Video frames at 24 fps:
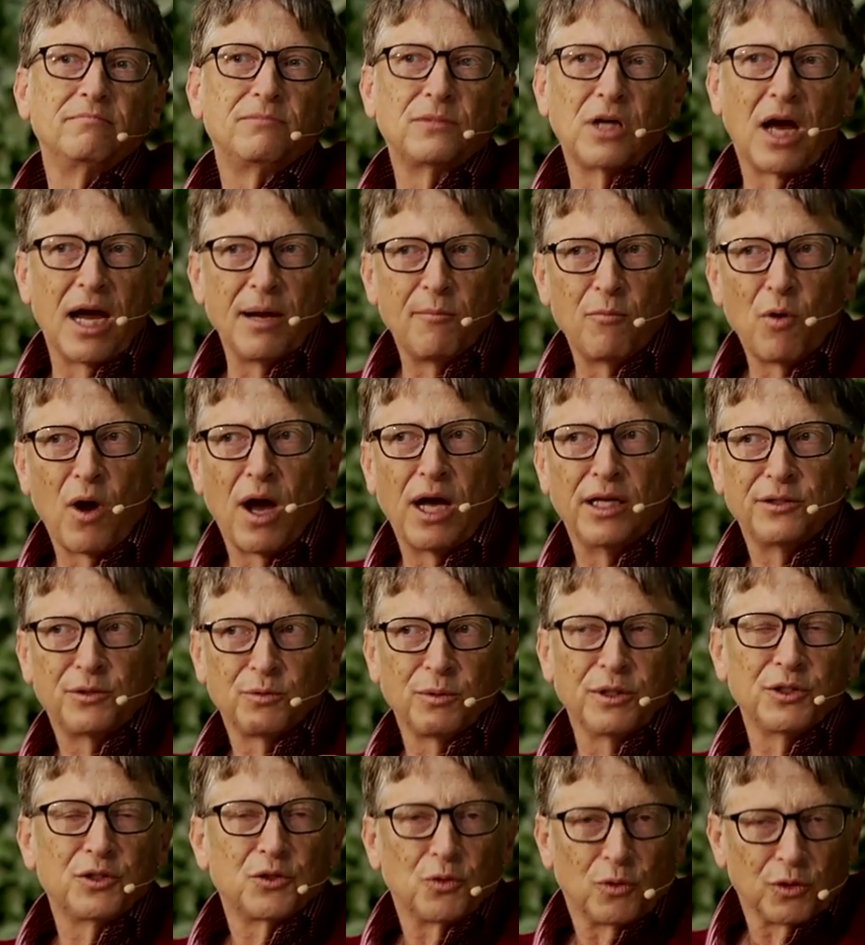time-wise,
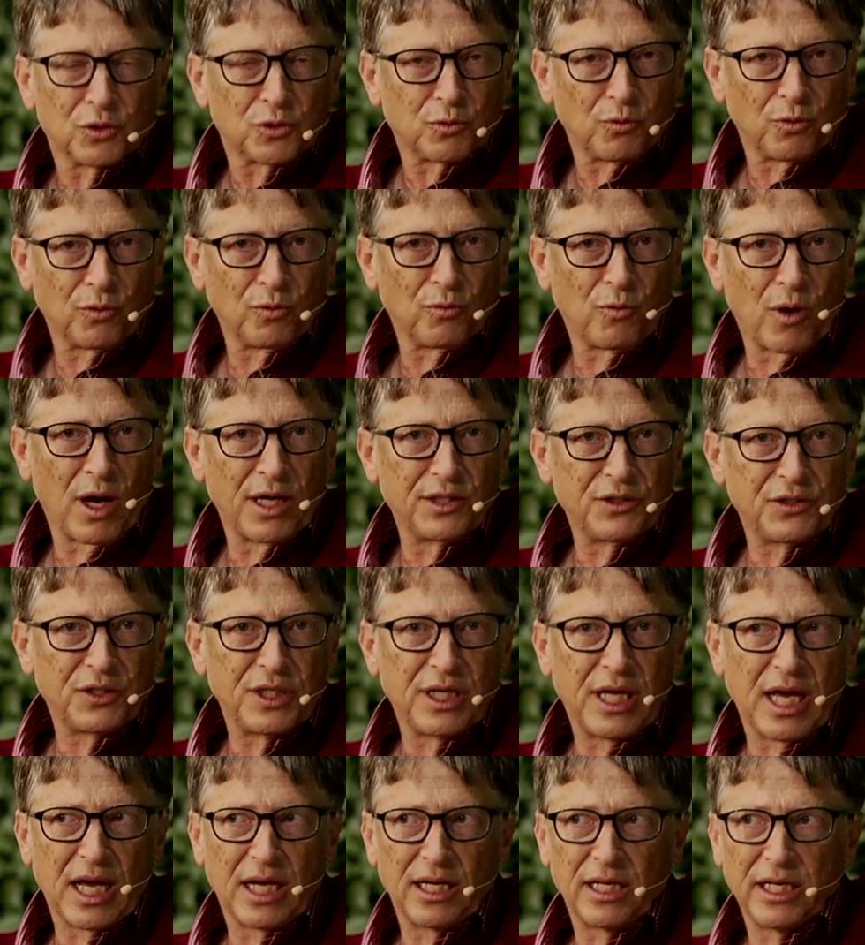resource-wise, to
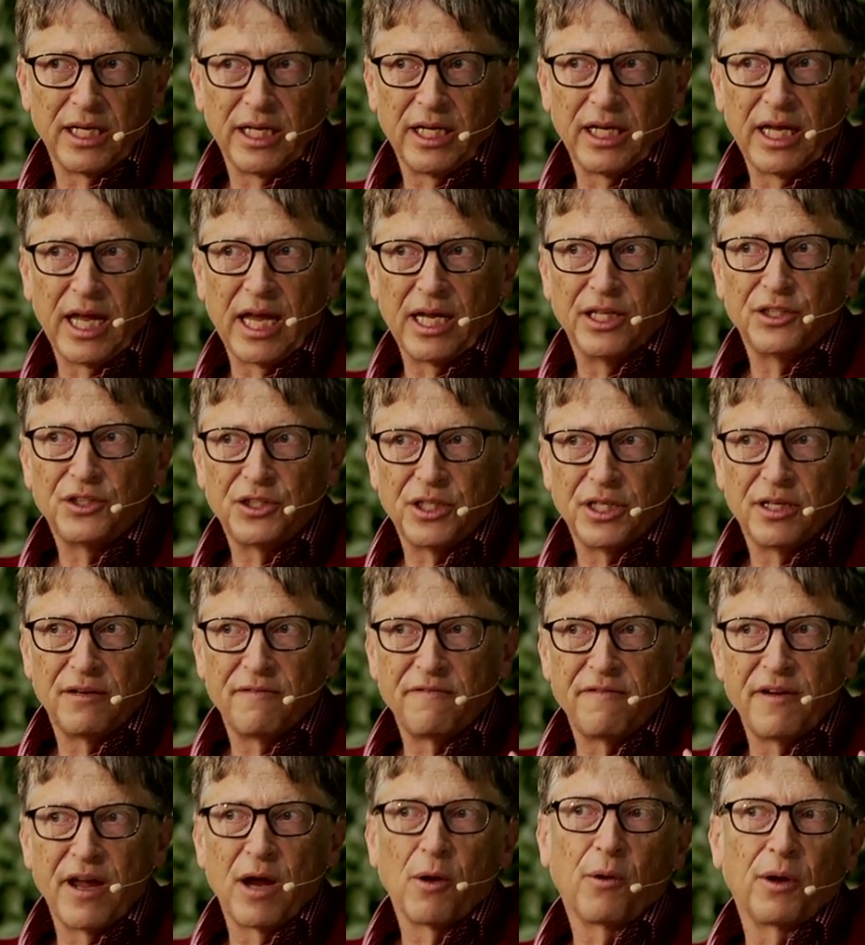get engaged in a
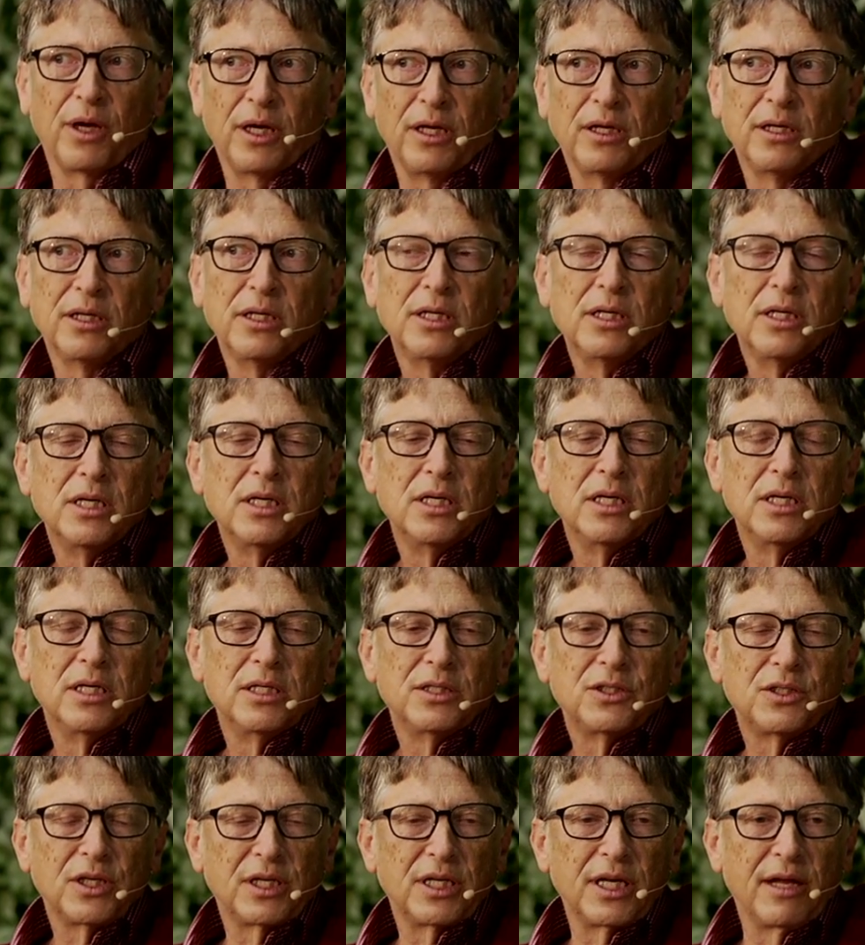very
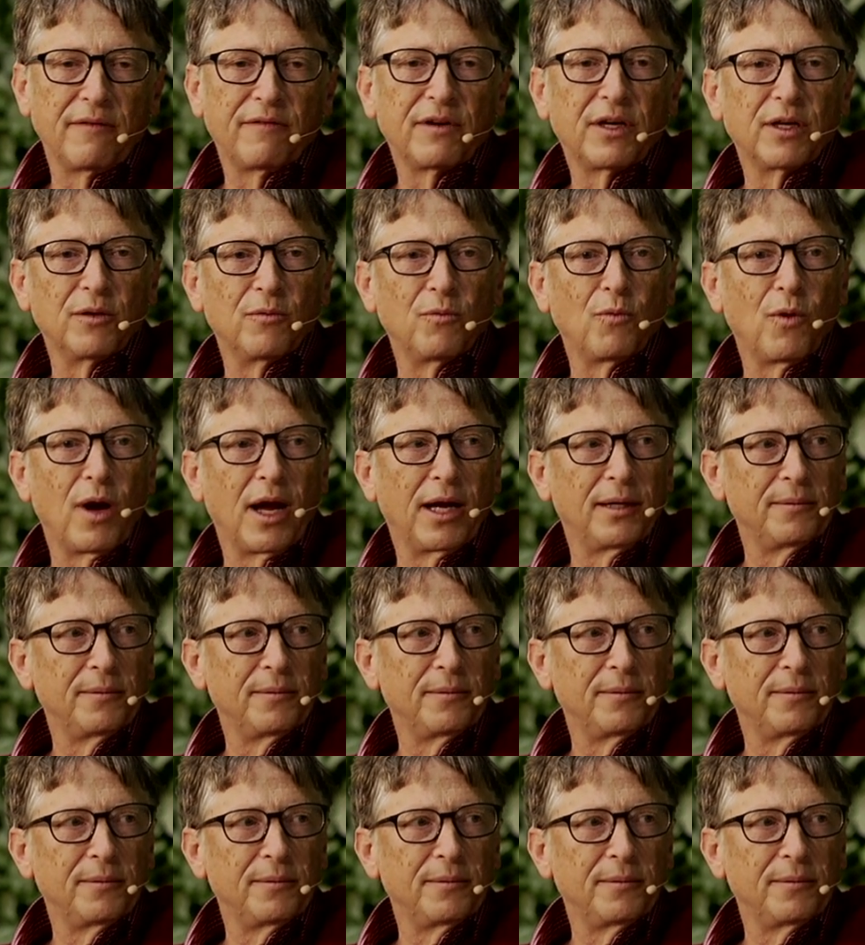significant way.